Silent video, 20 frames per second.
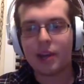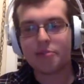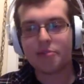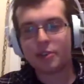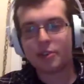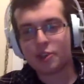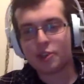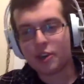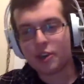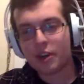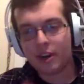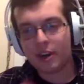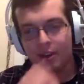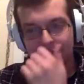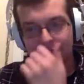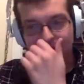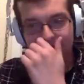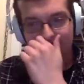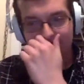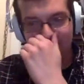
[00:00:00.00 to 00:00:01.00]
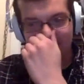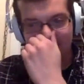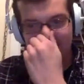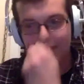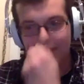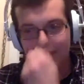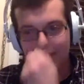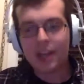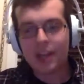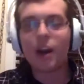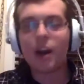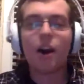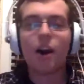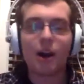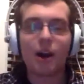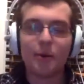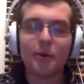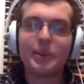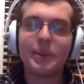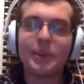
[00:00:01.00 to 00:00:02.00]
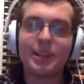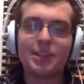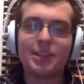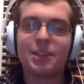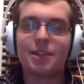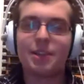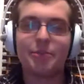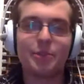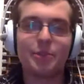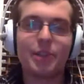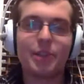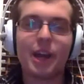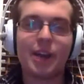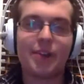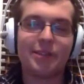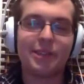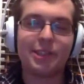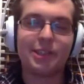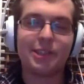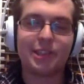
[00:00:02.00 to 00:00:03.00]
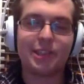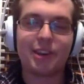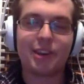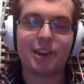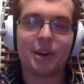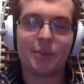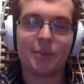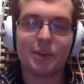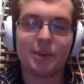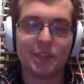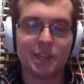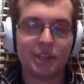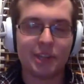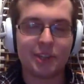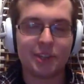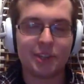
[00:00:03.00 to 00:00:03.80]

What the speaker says: for sure. I was like, all right, well, that stuff was obviously garbage. I should